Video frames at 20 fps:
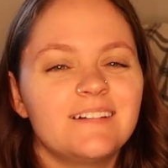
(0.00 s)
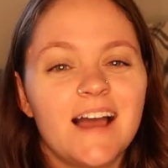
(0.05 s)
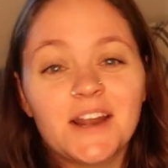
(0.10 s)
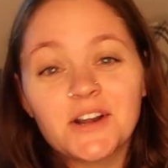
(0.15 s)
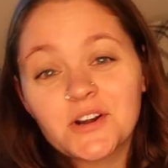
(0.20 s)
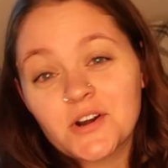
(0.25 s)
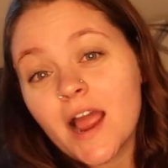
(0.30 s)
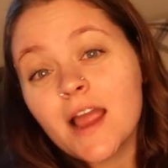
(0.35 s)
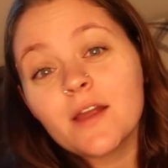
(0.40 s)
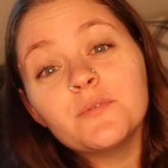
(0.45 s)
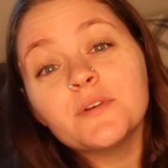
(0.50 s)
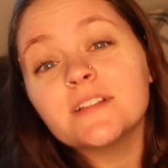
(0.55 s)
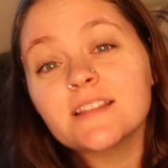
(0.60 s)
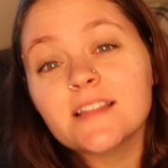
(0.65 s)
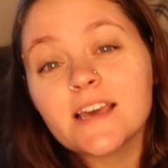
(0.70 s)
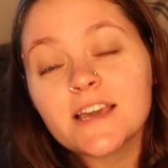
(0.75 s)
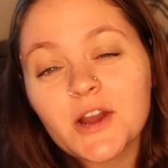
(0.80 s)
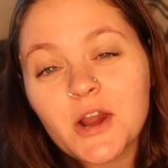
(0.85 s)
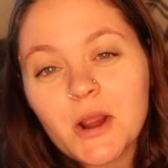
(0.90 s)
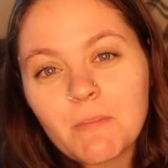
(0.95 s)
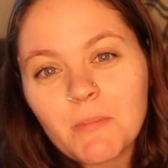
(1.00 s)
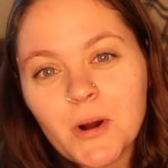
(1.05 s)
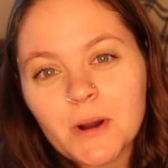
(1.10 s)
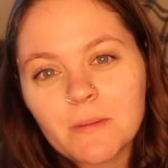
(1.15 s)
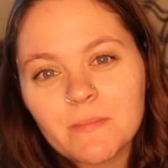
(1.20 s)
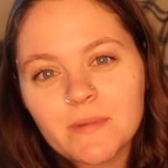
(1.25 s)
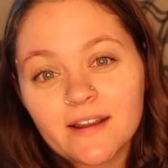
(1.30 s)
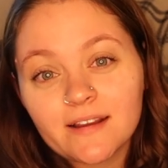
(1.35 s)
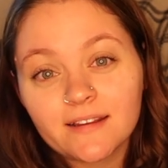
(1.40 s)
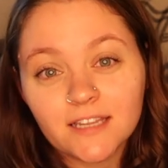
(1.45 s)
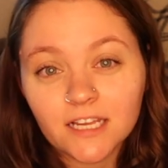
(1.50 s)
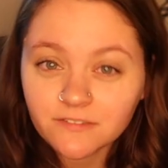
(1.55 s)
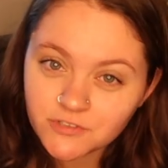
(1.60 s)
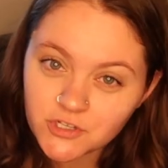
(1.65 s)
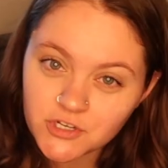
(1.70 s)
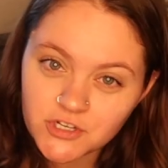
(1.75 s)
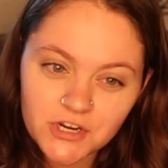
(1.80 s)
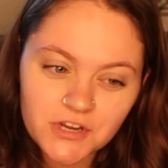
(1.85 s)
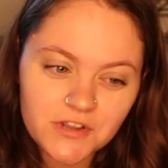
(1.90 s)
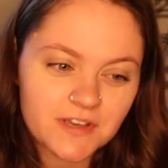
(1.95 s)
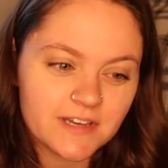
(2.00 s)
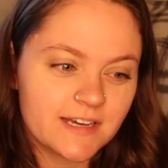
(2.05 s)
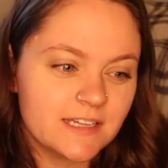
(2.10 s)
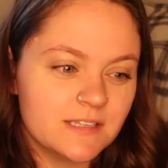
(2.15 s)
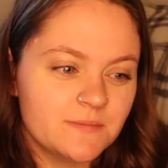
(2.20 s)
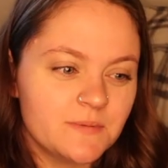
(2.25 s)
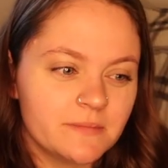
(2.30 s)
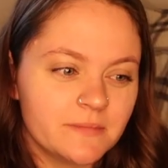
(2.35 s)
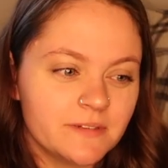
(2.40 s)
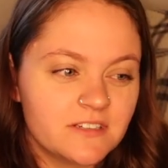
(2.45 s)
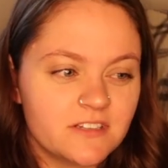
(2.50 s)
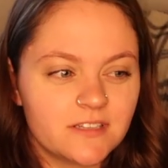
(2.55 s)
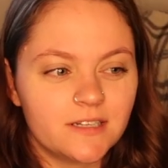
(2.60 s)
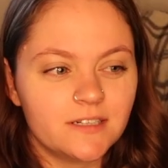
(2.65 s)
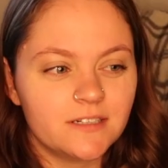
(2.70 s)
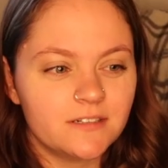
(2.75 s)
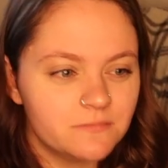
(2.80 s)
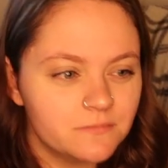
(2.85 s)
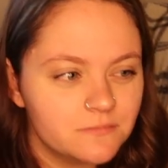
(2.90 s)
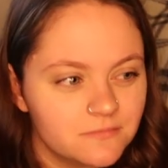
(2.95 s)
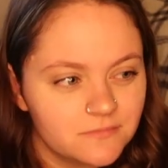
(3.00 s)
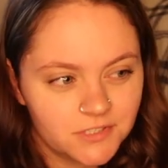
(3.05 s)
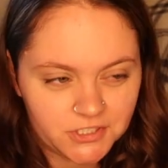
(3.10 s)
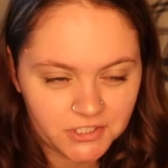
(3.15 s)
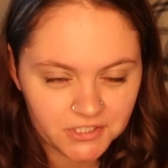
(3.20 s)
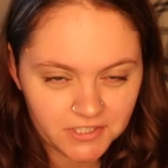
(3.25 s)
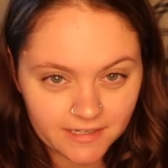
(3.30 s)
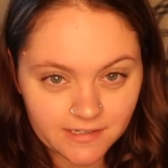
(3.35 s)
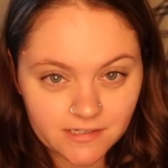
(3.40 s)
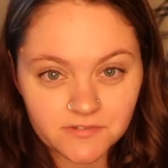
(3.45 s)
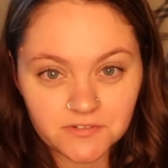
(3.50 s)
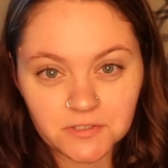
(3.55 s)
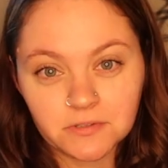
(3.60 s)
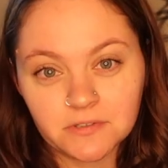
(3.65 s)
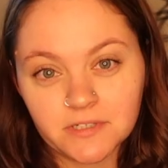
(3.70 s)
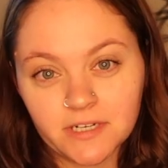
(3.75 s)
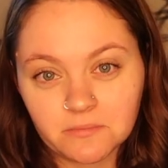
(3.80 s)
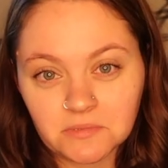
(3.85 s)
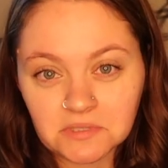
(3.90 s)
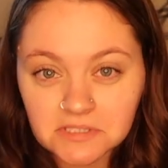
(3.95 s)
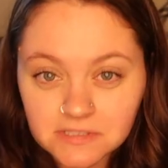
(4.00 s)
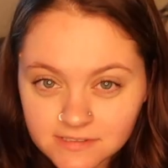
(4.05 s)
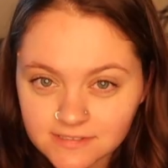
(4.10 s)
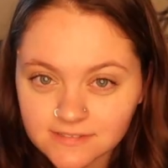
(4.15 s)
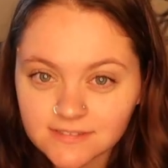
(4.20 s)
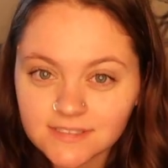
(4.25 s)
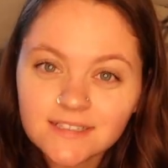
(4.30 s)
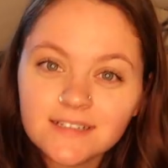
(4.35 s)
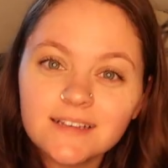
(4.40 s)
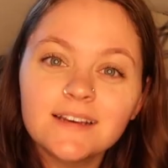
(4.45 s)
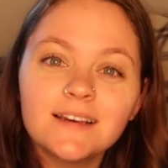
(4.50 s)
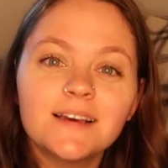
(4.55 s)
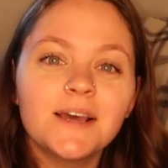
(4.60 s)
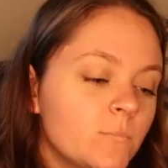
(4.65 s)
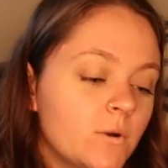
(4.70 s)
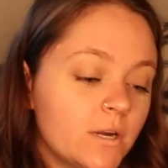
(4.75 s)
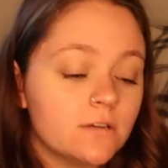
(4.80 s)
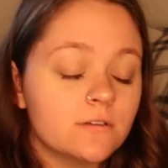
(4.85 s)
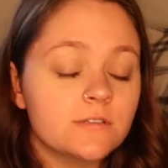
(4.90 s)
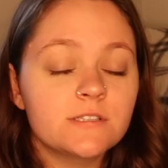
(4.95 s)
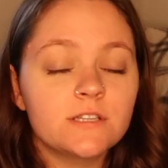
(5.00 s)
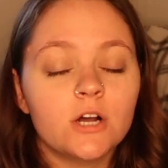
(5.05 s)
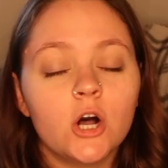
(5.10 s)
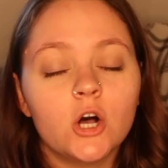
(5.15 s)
I don't know, I really like our apartment. I'd love to show you guys, but I'm not just gonna show you guys for no damn reason. What else?